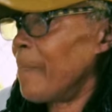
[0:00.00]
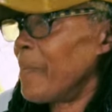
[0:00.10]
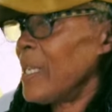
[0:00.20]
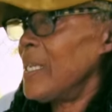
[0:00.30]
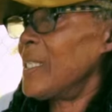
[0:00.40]

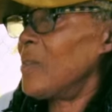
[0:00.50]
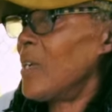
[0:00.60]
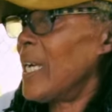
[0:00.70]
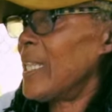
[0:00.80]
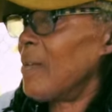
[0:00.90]
So
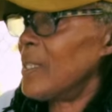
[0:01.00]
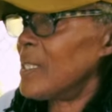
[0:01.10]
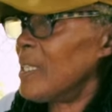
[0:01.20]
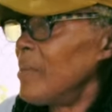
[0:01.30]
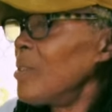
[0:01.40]
where there was
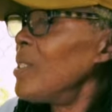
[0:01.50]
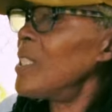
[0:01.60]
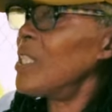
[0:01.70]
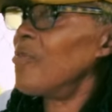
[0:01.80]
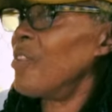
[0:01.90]

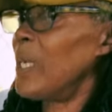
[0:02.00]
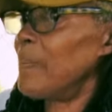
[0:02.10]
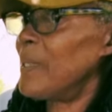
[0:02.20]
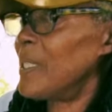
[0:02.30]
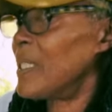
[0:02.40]
community
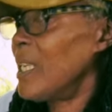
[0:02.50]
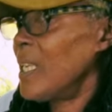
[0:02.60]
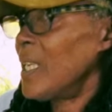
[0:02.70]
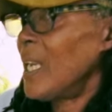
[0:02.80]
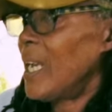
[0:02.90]
groups
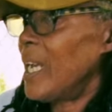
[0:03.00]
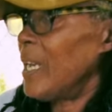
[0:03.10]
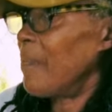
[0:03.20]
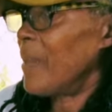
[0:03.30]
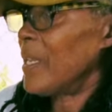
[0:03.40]

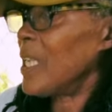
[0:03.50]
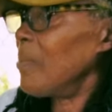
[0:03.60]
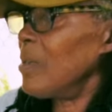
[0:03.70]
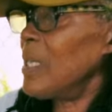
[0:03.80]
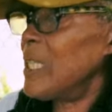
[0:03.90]
and
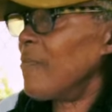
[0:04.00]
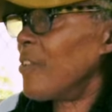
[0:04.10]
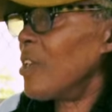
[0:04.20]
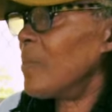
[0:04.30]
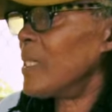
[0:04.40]
community
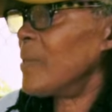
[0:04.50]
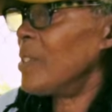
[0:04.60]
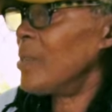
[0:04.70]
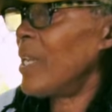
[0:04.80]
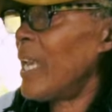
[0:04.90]
farms in
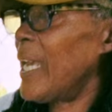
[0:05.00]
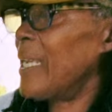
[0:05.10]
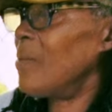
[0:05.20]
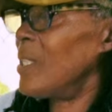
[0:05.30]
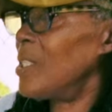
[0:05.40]
the
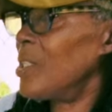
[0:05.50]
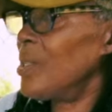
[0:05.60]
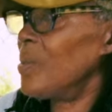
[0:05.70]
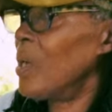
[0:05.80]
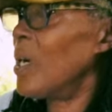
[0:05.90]
UK, we'd
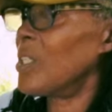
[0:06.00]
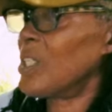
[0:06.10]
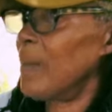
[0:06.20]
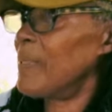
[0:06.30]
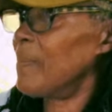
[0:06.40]
do
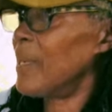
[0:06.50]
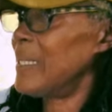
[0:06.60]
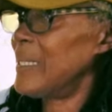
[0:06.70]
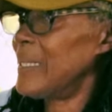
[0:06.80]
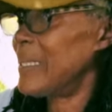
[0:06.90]
workshops, and my
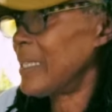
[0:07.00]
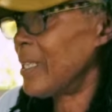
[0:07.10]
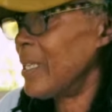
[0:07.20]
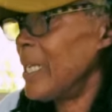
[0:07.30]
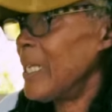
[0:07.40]
sister,